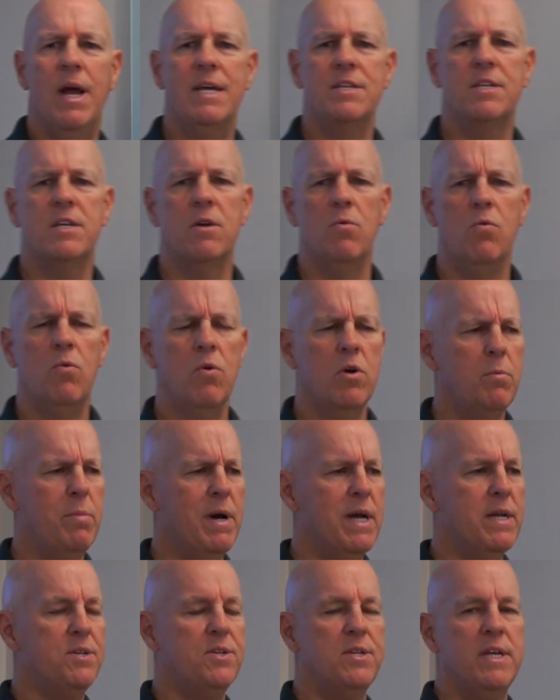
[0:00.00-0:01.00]
asking, what
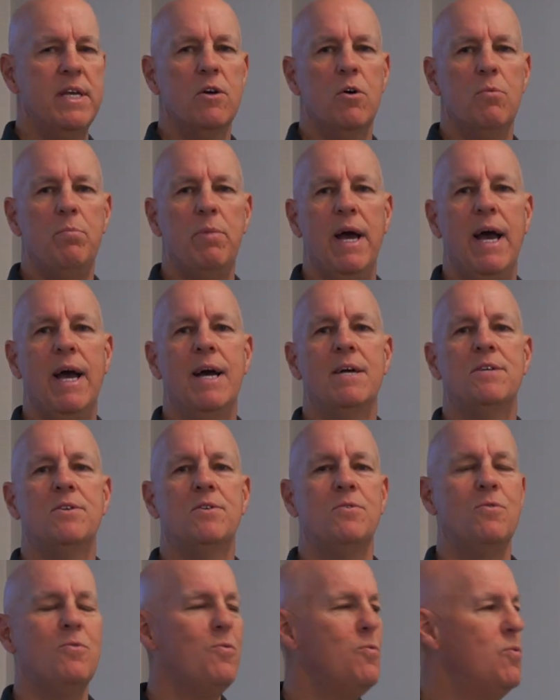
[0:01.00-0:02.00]
about a single
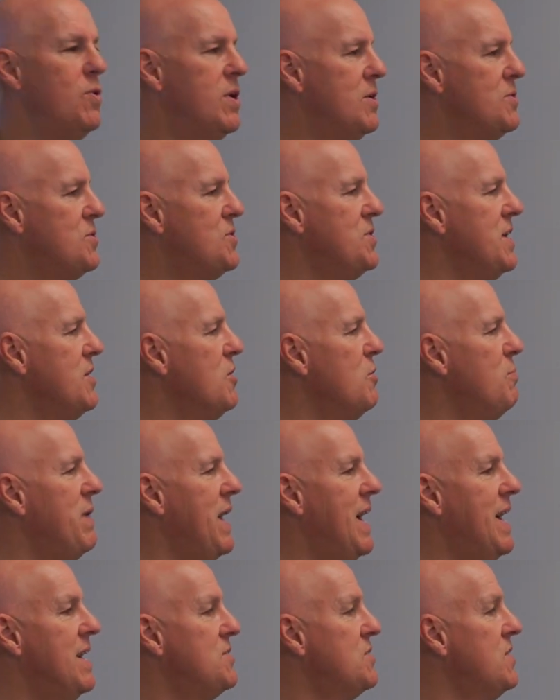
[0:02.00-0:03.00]
pass? Well, single
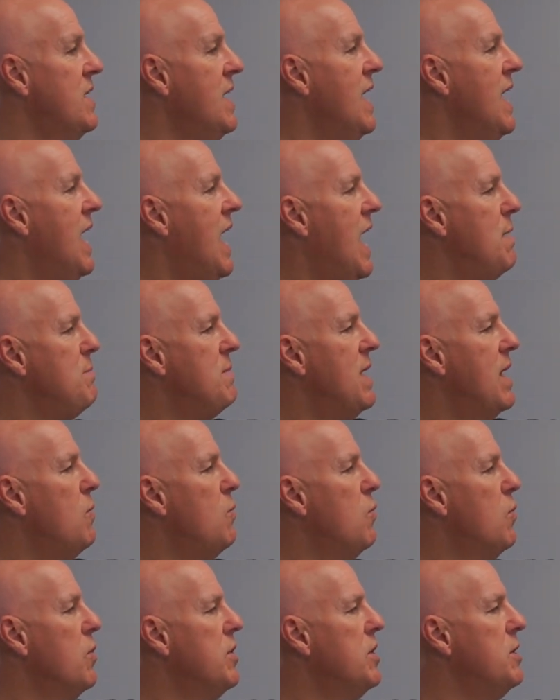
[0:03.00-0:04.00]
pass, I'm
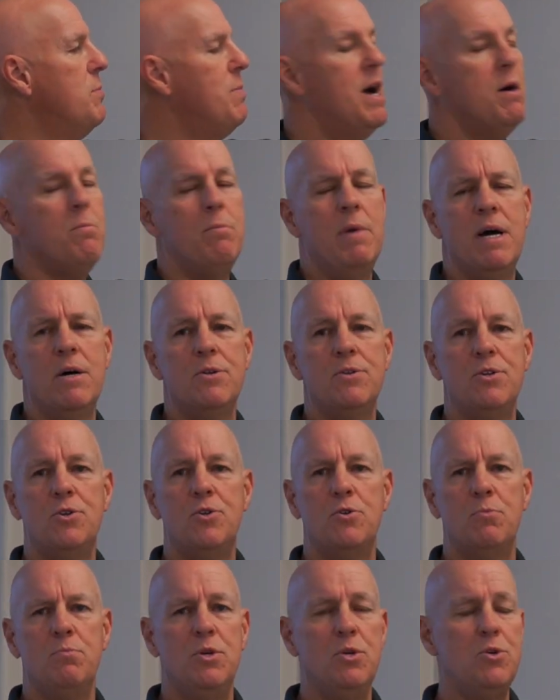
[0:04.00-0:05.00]
not worried about
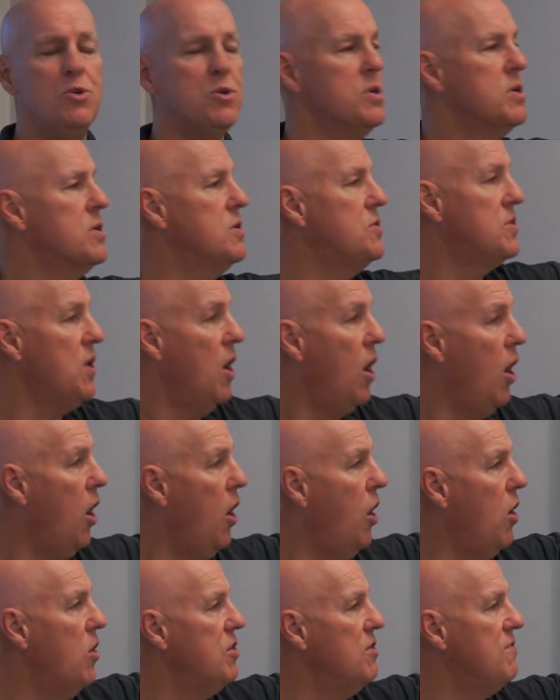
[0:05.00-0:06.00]
maldistribution because
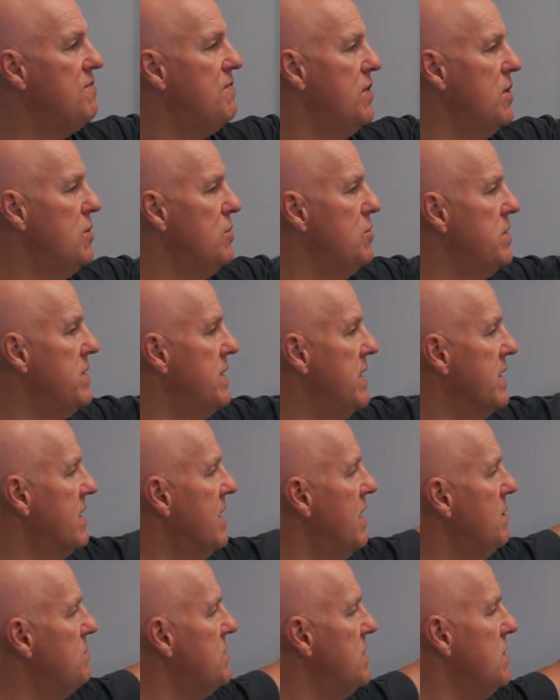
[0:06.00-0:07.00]
all the fluid that
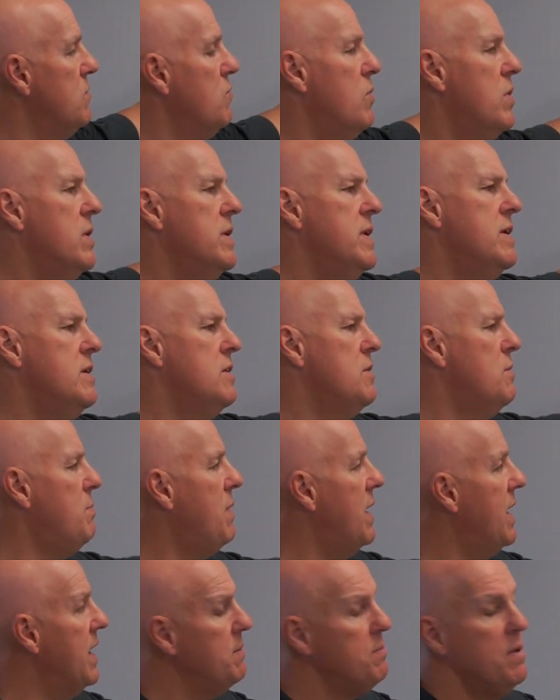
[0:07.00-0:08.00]
comes in one end of the
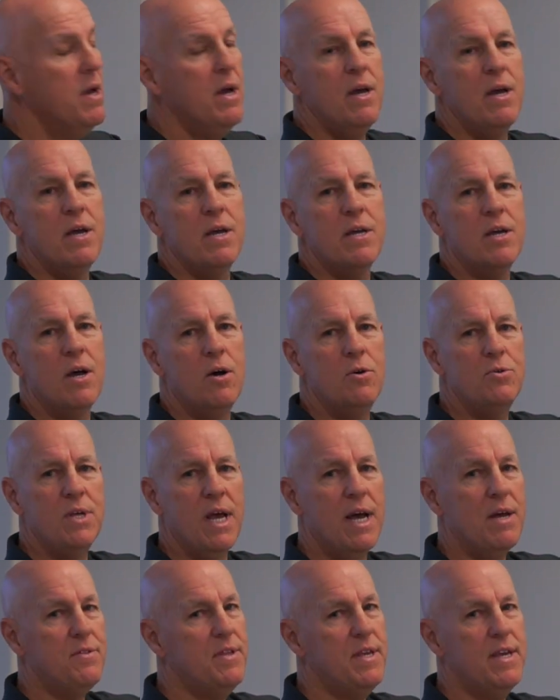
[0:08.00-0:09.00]
pipe goes
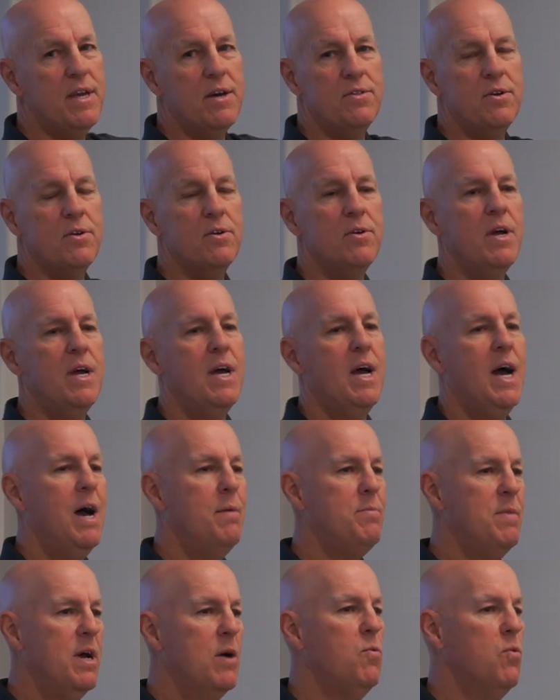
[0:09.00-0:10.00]
out the other.
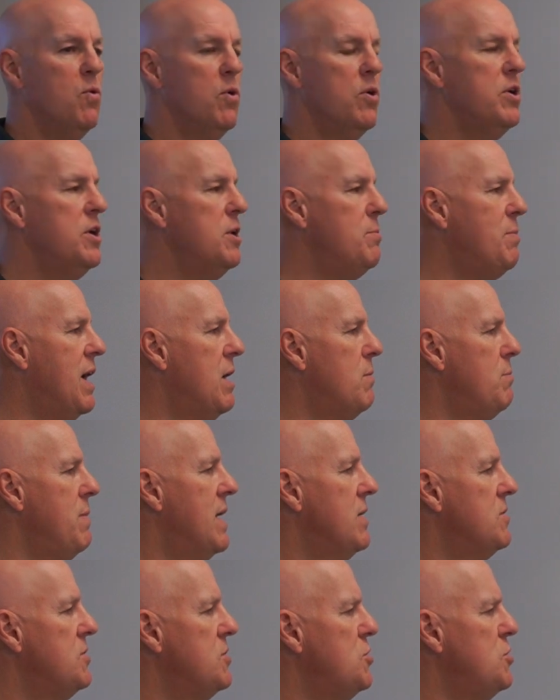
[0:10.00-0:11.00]
I'm not worried about
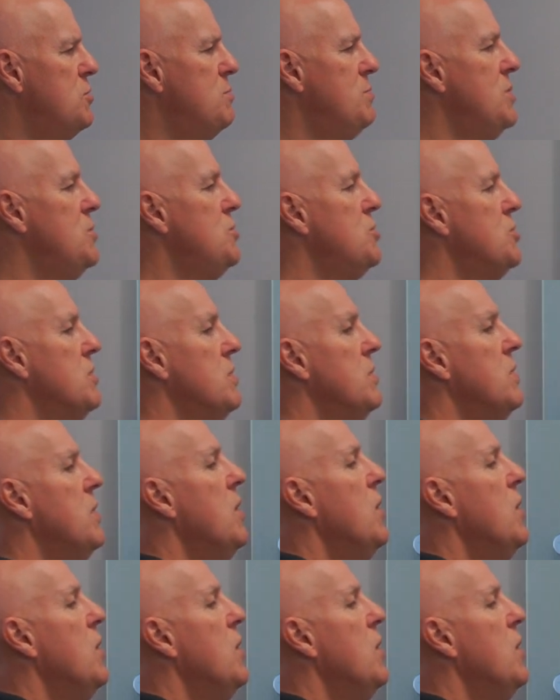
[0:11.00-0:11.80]
maldistribution.